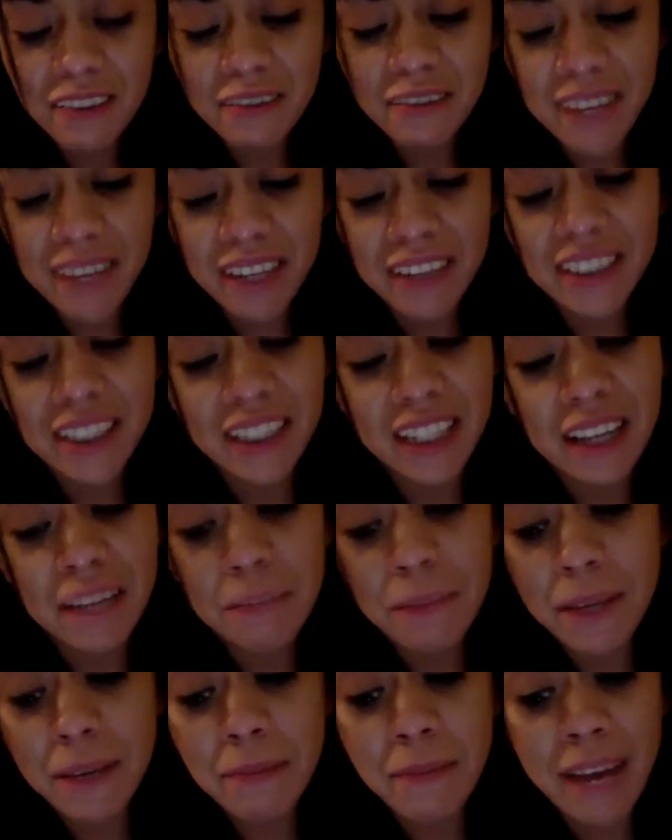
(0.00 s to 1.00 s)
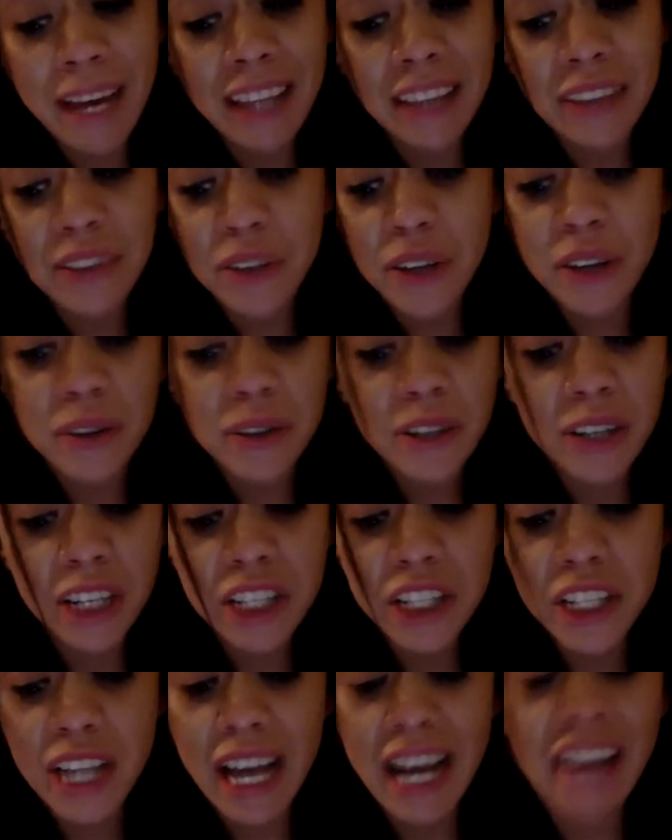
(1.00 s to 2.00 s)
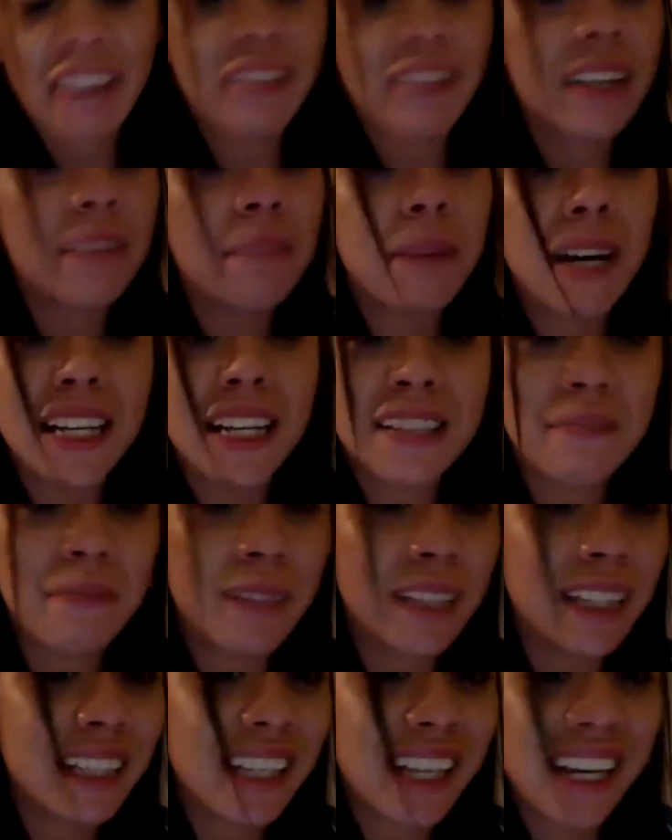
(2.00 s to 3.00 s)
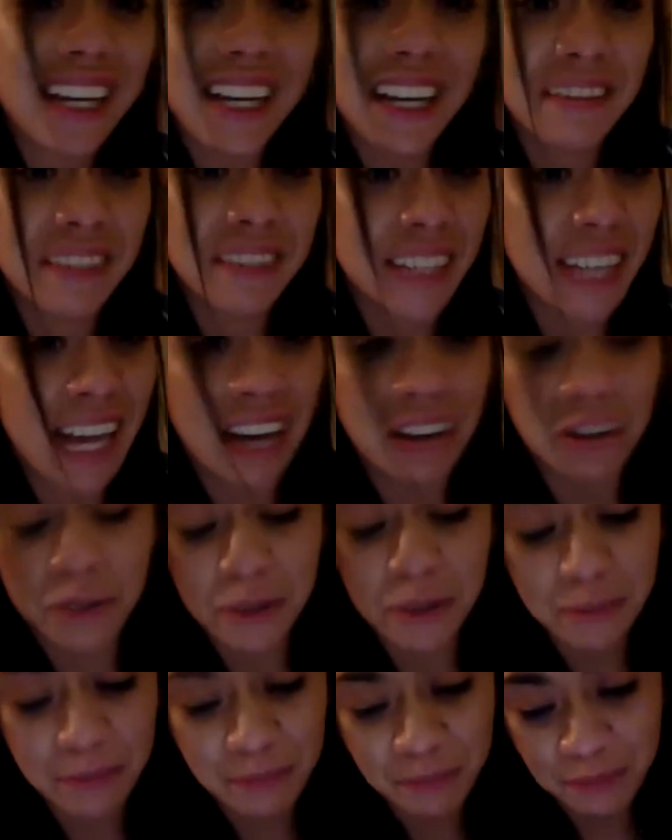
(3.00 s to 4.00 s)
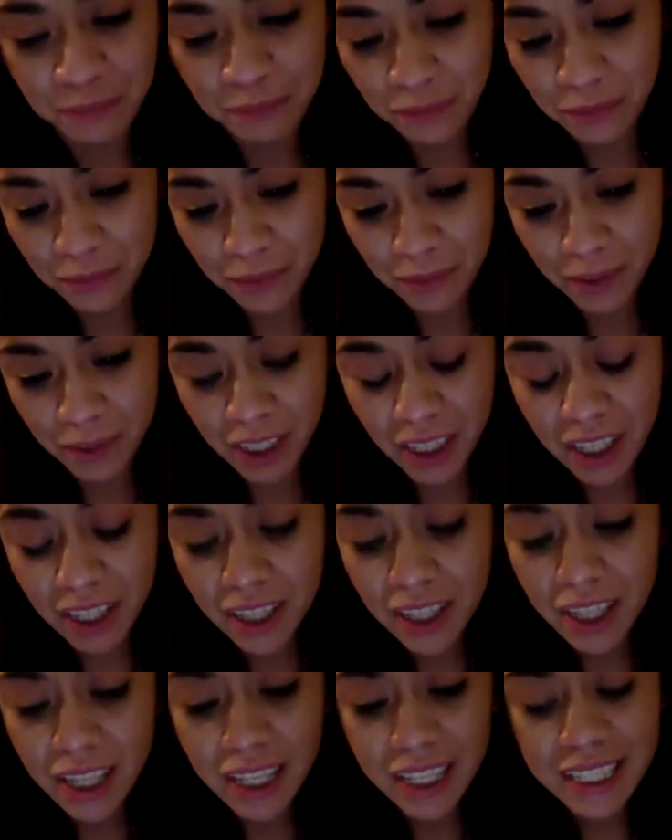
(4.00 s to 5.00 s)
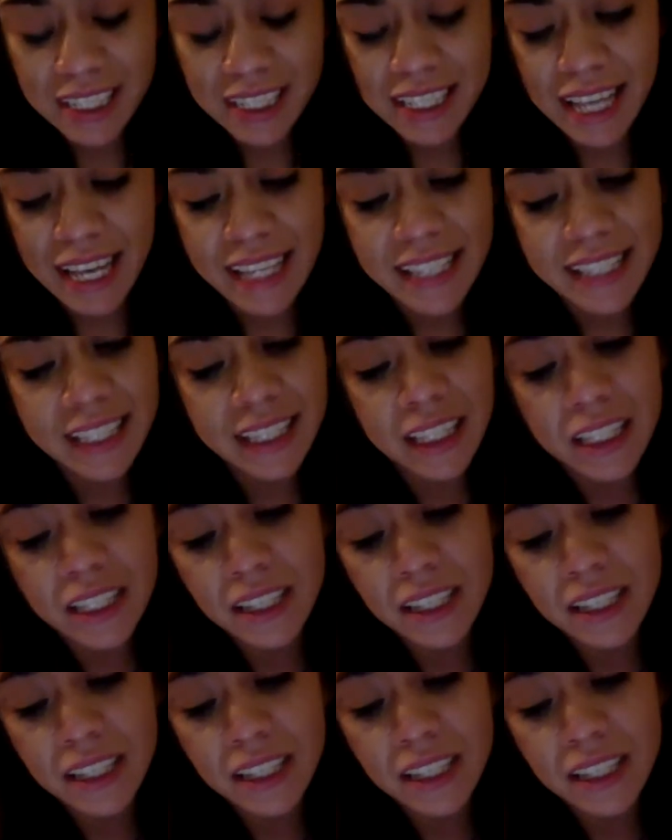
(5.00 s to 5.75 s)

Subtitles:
Felt the lump in my throat crush every possibility of a noun. Tasted the